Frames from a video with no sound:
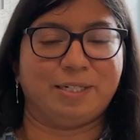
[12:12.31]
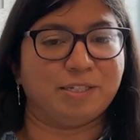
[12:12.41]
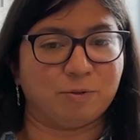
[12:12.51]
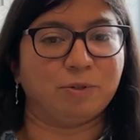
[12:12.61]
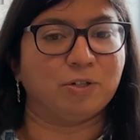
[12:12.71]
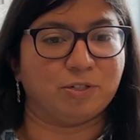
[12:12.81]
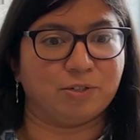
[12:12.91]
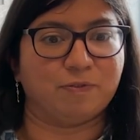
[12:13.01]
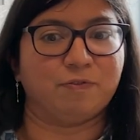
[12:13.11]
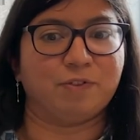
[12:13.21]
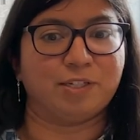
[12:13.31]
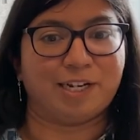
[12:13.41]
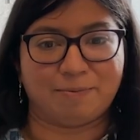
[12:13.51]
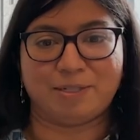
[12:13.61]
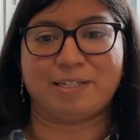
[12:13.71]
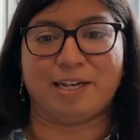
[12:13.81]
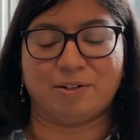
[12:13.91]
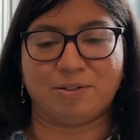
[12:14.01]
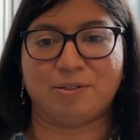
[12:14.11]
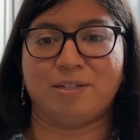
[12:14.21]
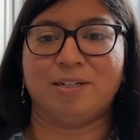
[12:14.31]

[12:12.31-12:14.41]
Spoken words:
bit just because of the time scale.